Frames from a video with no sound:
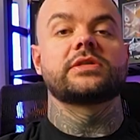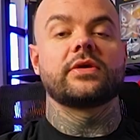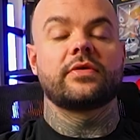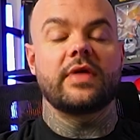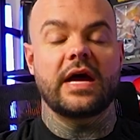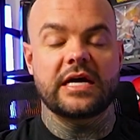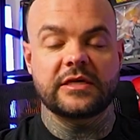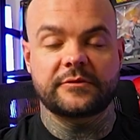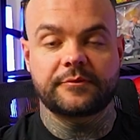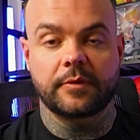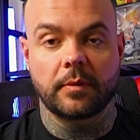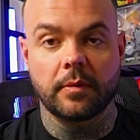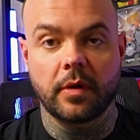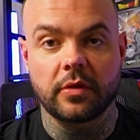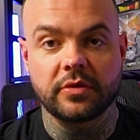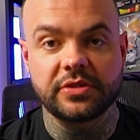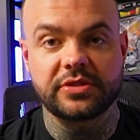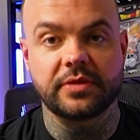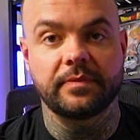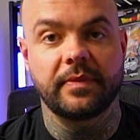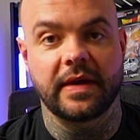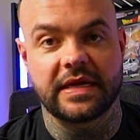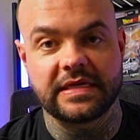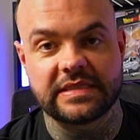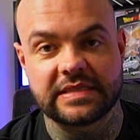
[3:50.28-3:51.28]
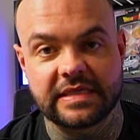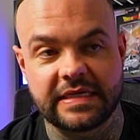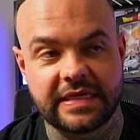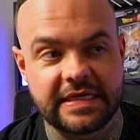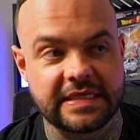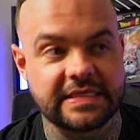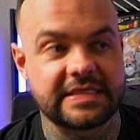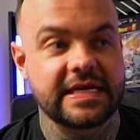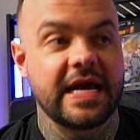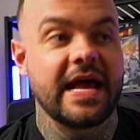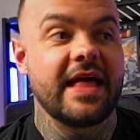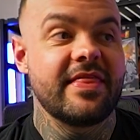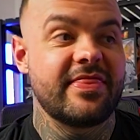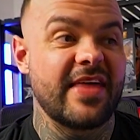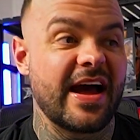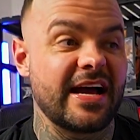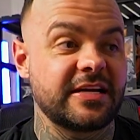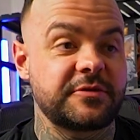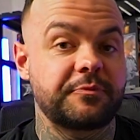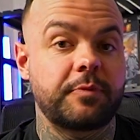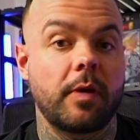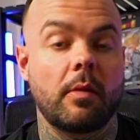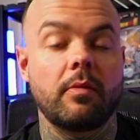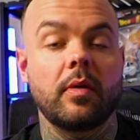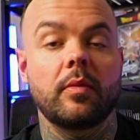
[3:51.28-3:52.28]
So that's promotion-based leads.
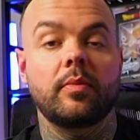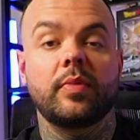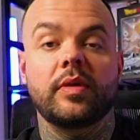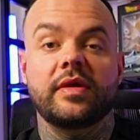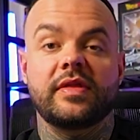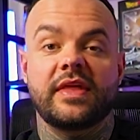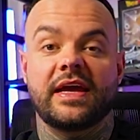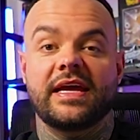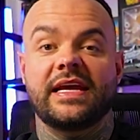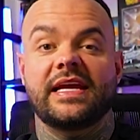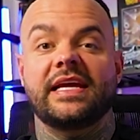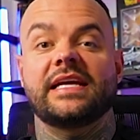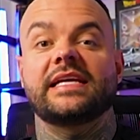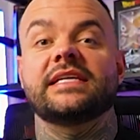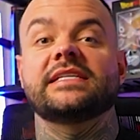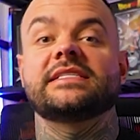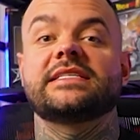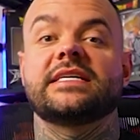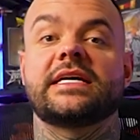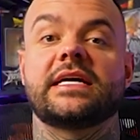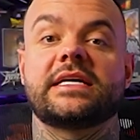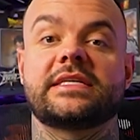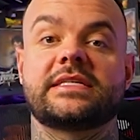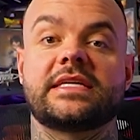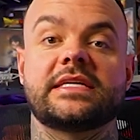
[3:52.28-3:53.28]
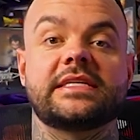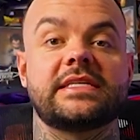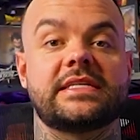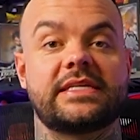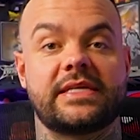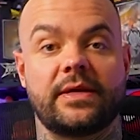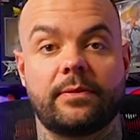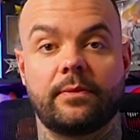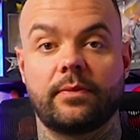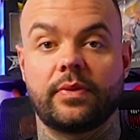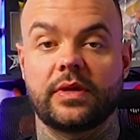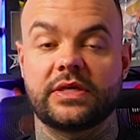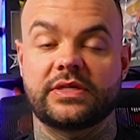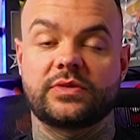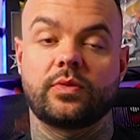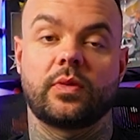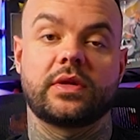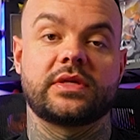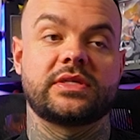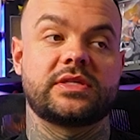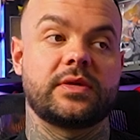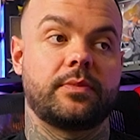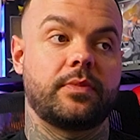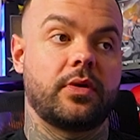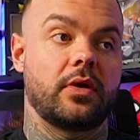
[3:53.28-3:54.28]
That's probably the easiest and simplest
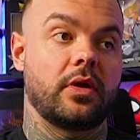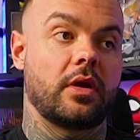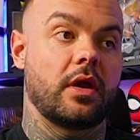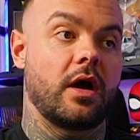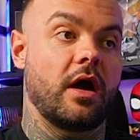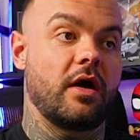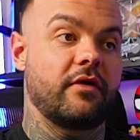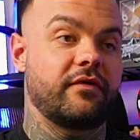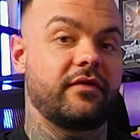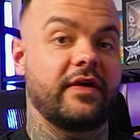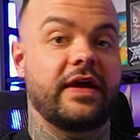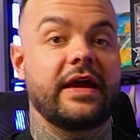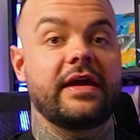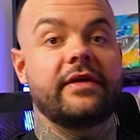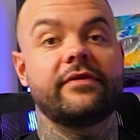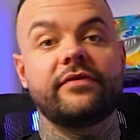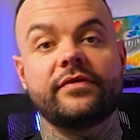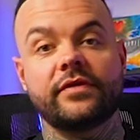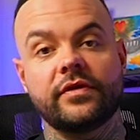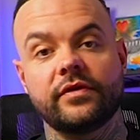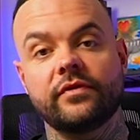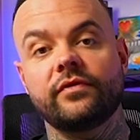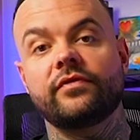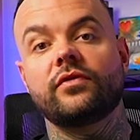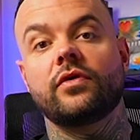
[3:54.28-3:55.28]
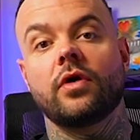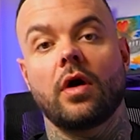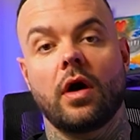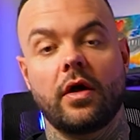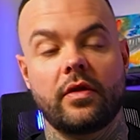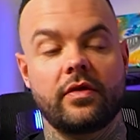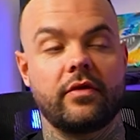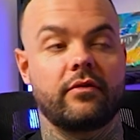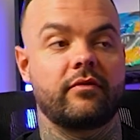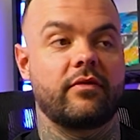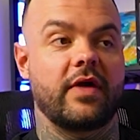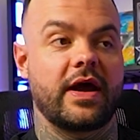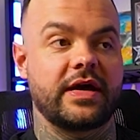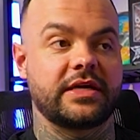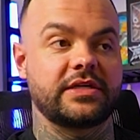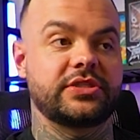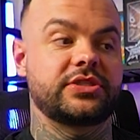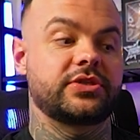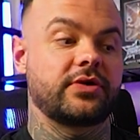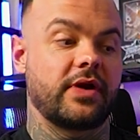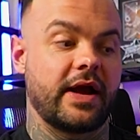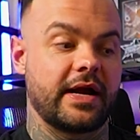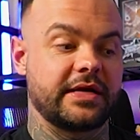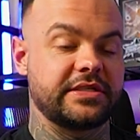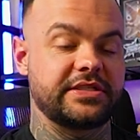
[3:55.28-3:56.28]
one to pull off if you've got the right
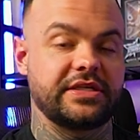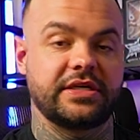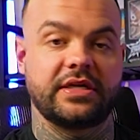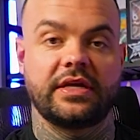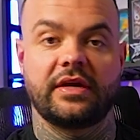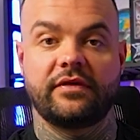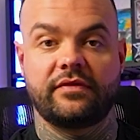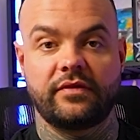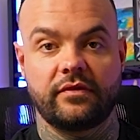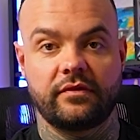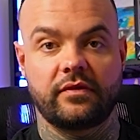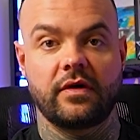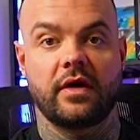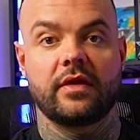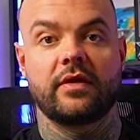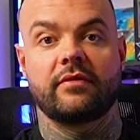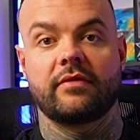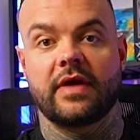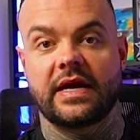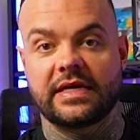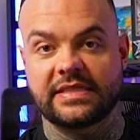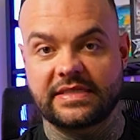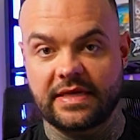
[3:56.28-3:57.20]
strategy and if you've got the right